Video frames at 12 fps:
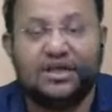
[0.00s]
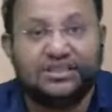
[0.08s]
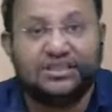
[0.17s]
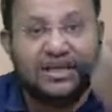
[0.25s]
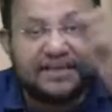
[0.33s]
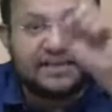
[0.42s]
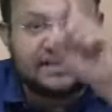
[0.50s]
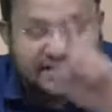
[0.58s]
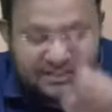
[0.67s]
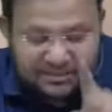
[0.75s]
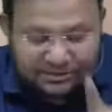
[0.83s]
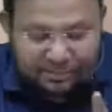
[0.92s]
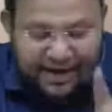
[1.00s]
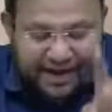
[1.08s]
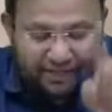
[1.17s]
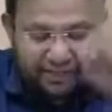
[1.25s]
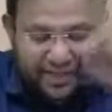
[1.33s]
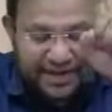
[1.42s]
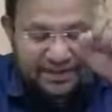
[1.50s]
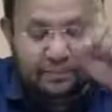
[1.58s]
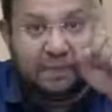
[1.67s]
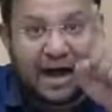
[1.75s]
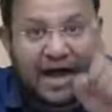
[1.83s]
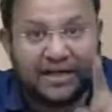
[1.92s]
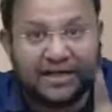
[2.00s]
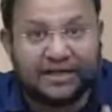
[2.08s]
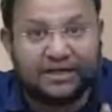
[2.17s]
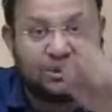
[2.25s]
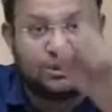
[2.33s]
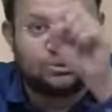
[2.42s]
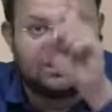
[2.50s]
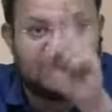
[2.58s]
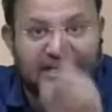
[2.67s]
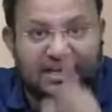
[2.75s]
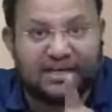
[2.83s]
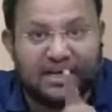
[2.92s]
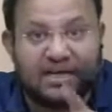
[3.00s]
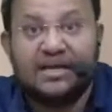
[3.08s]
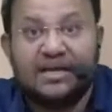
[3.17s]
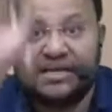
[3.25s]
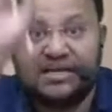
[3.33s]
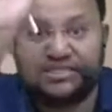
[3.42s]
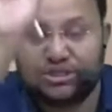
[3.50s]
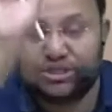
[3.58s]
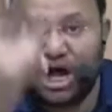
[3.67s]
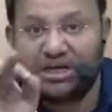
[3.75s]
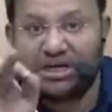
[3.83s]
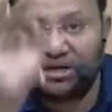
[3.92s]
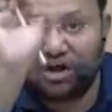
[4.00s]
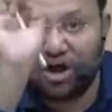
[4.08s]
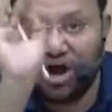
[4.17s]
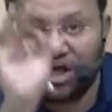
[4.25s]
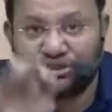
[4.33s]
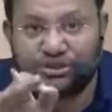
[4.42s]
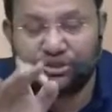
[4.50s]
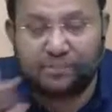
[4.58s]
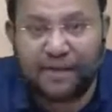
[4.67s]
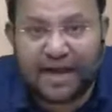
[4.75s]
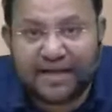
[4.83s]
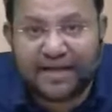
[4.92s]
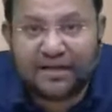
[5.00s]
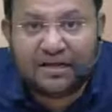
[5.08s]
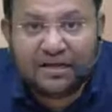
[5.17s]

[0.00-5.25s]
The interest paid by the buyer to the seller is not a cost to the buyer